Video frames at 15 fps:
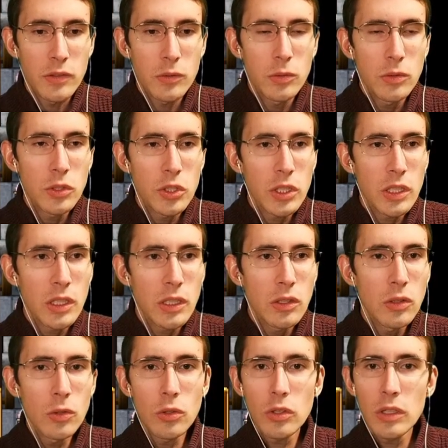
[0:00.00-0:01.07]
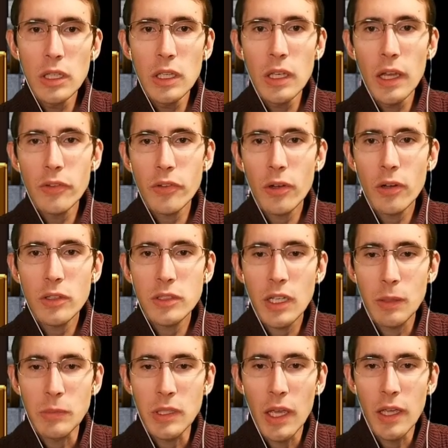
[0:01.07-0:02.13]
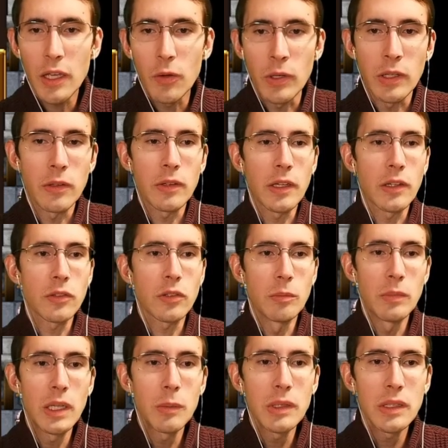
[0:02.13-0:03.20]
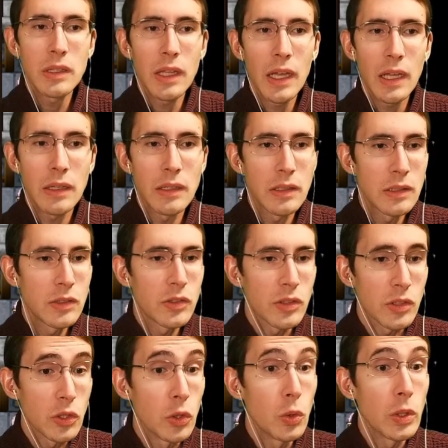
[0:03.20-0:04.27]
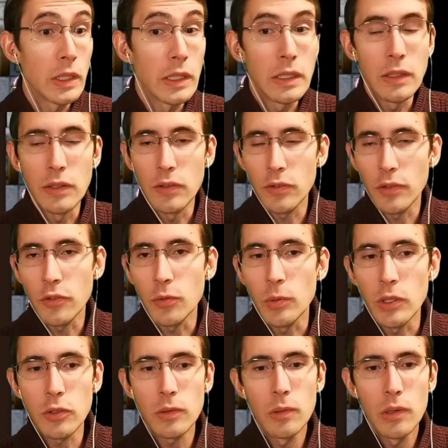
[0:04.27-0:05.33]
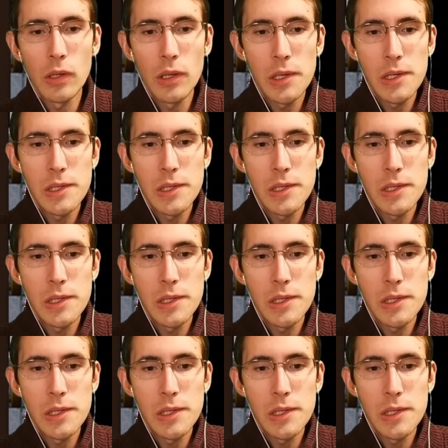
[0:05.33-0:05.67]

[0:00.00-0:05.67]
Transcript: Raskuja usually has a hard time KOing things, so maybe that is good in this situation.